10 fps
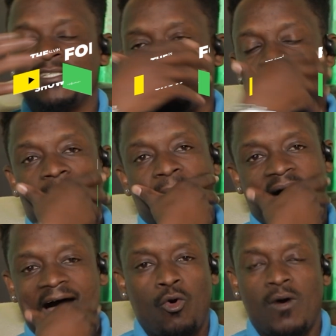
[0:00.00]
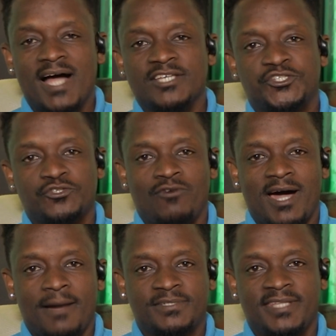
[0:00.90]
a rapper who once
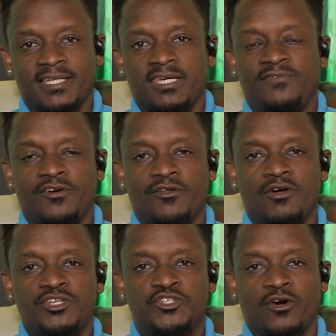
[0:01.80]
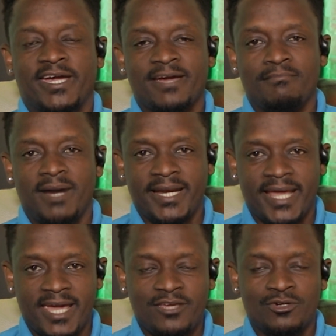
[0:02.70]
rapped that if you're not talking
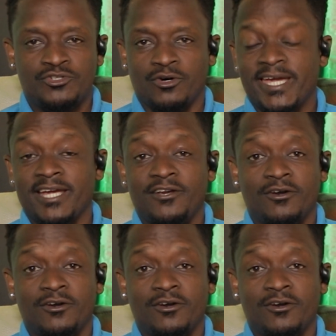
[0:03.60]
money, you're talking